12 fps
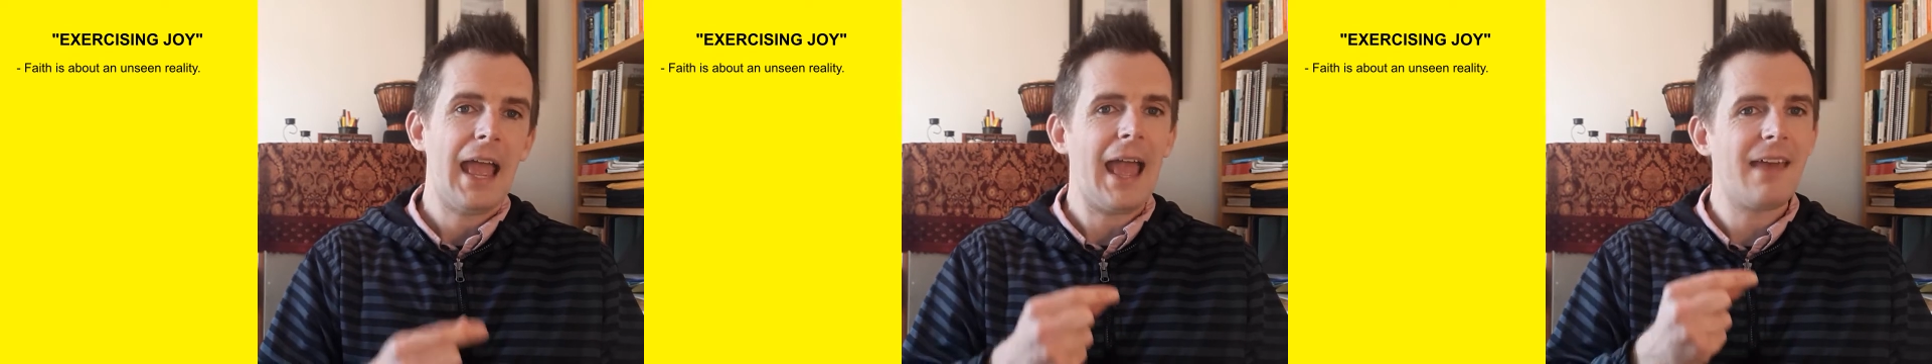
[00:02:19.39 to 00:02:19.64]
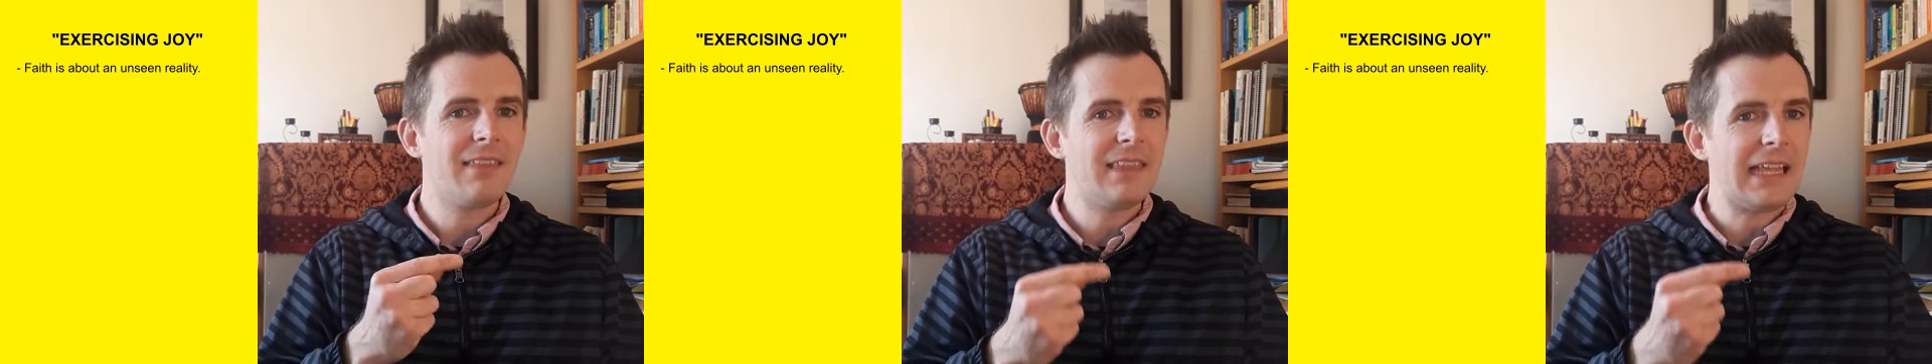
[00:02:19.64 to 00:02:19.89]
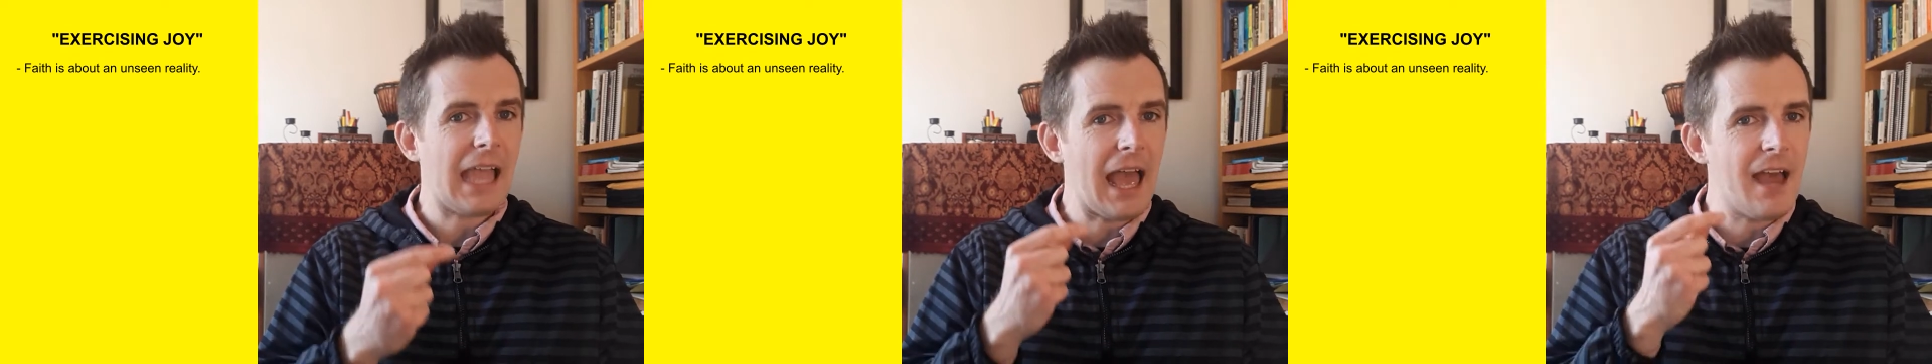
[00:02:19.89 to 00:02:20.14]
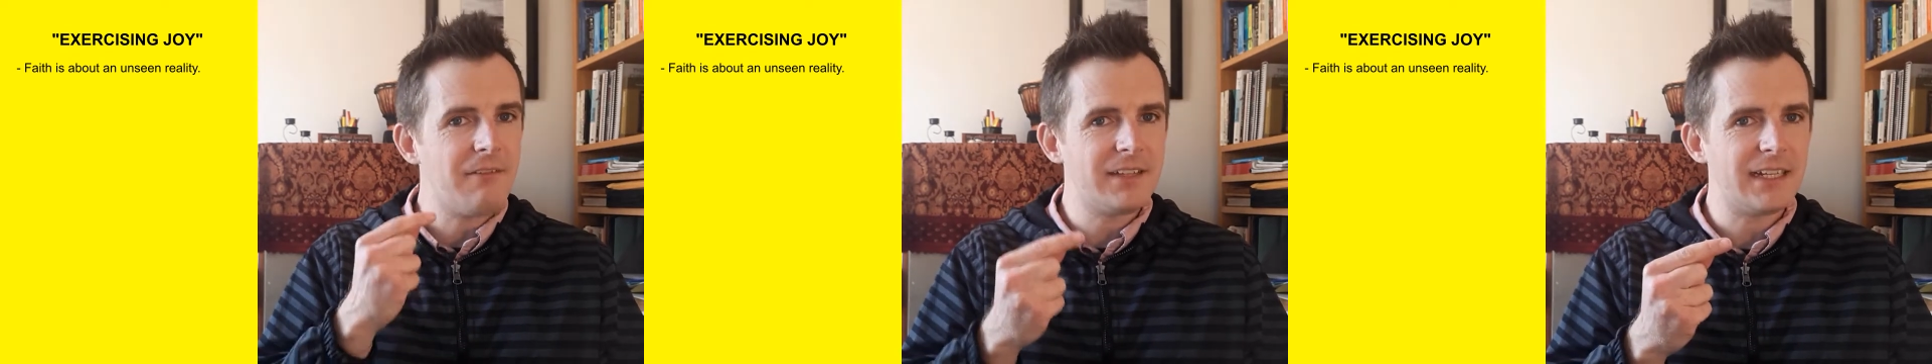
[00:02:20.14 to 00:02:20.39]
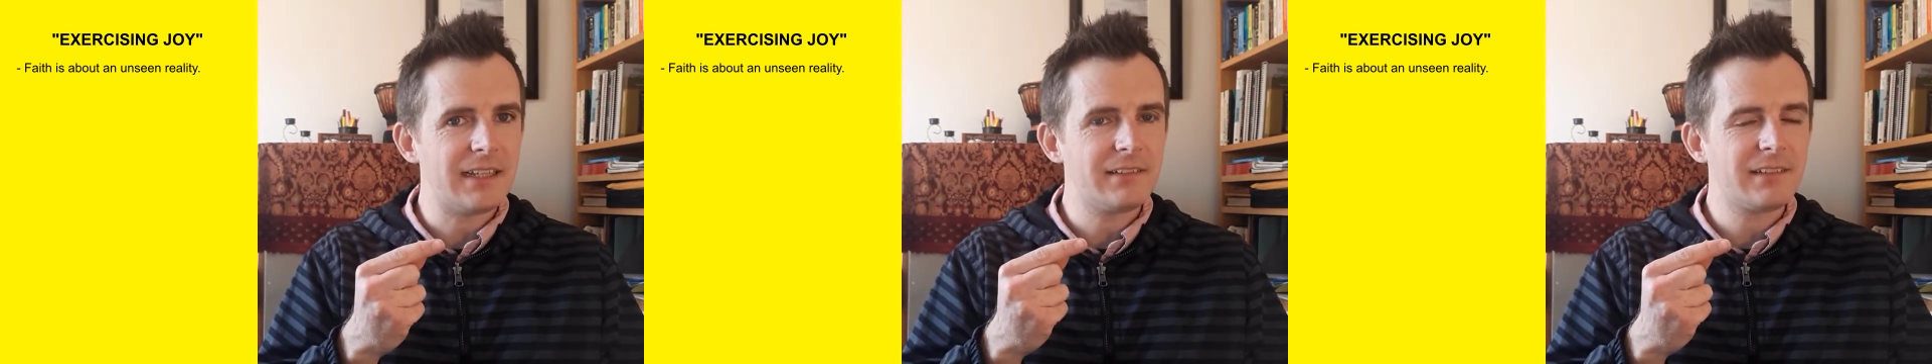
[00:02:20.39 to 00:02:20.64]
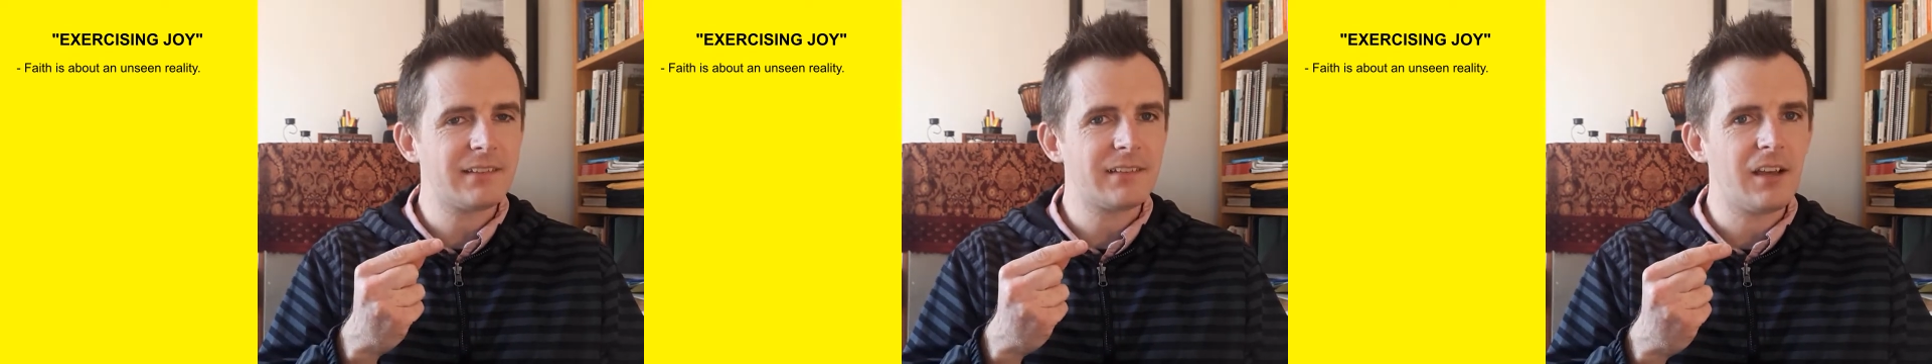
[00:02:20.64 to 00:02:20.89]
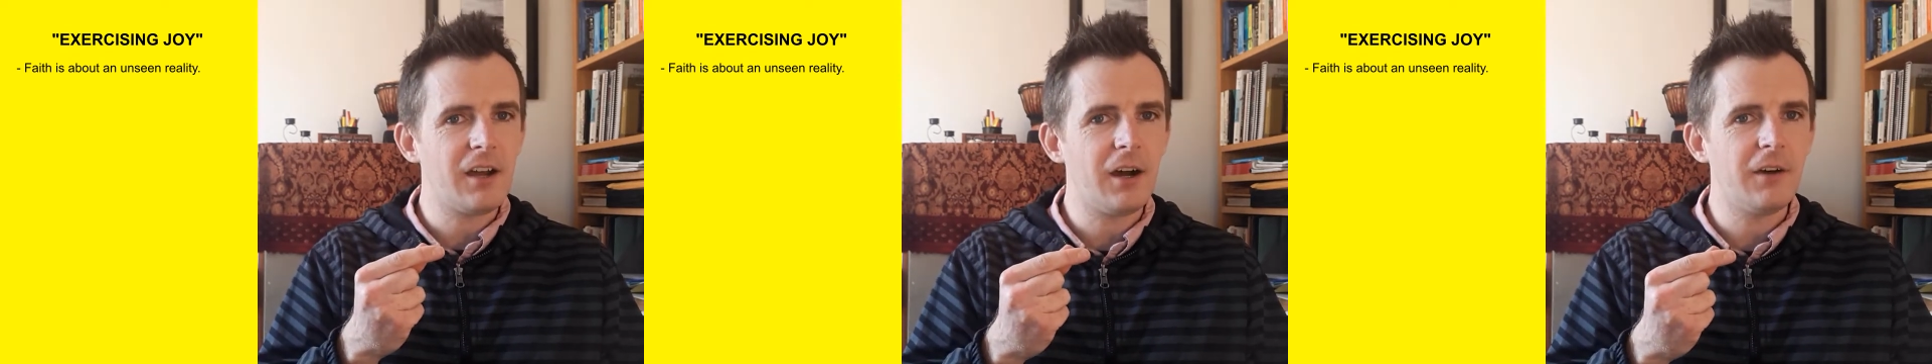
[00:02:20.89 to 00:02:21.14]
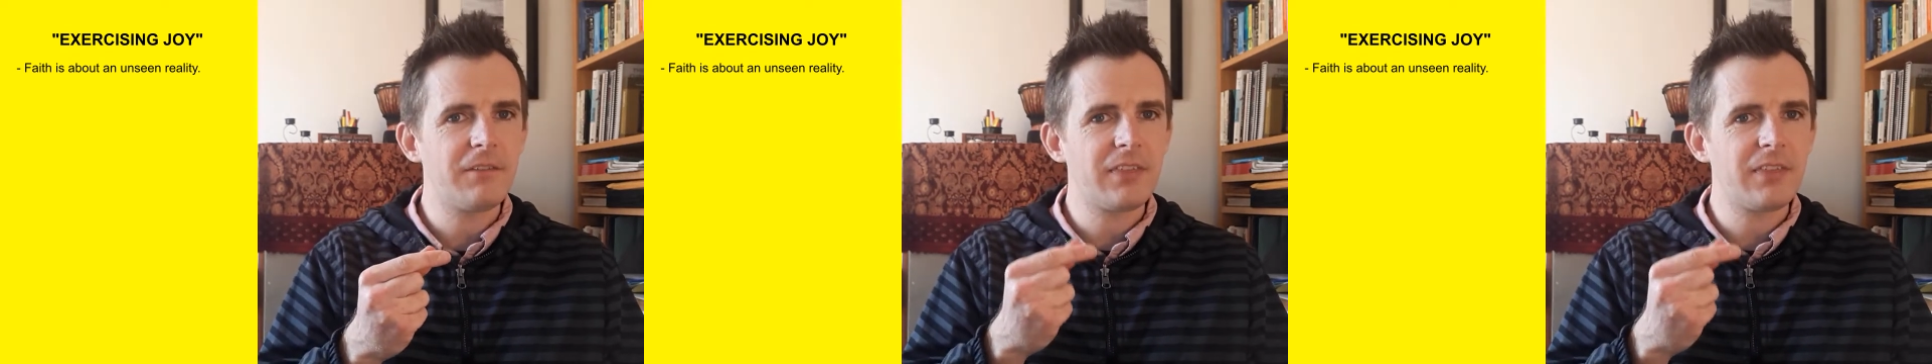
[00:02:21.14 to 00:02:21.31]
and the evidence of